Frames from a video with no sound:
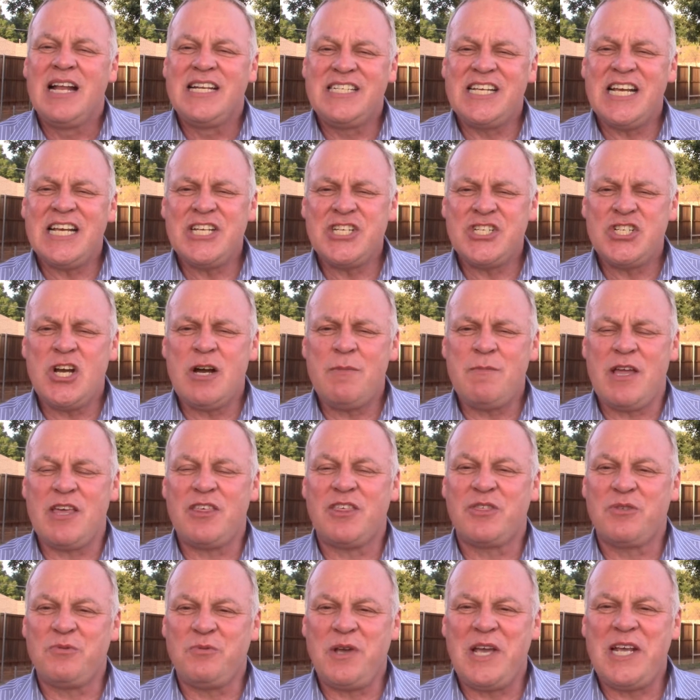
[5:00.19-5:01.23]
Just show me
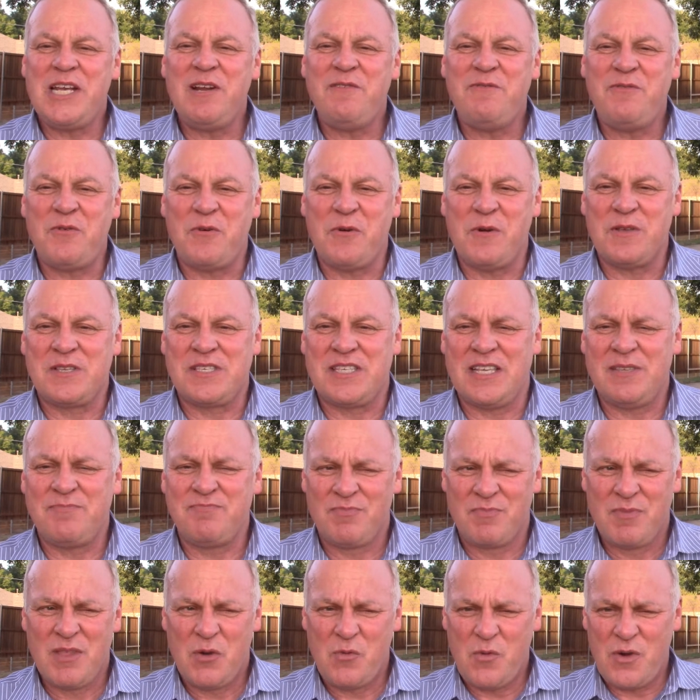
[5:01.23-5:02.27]
3 divorces
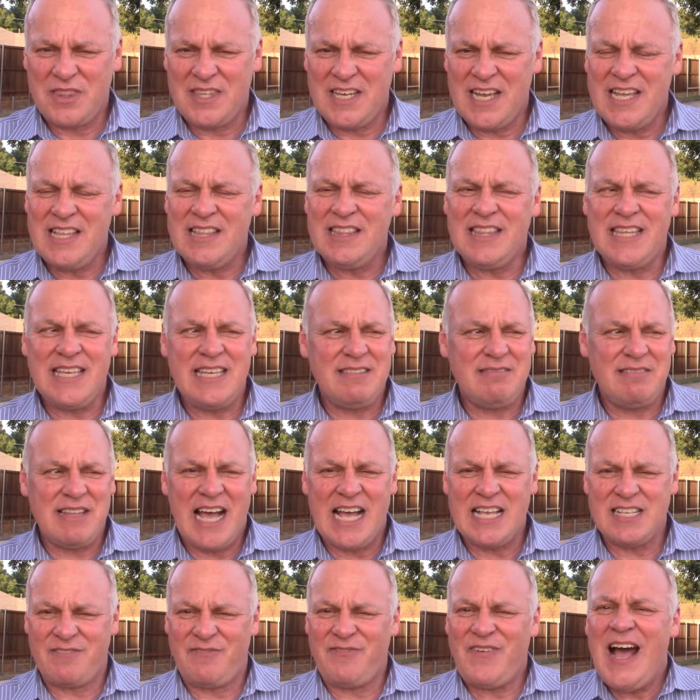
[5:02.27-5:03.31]
within the
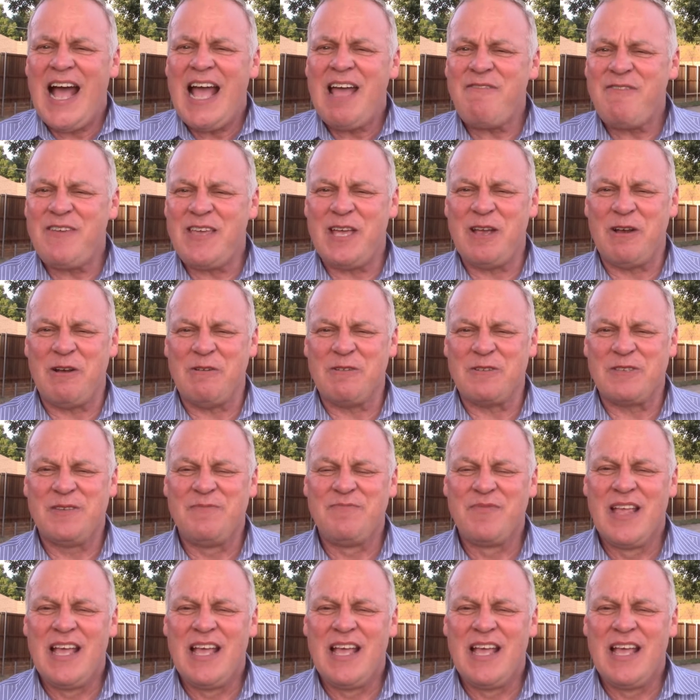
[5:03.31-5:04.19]
last 5 years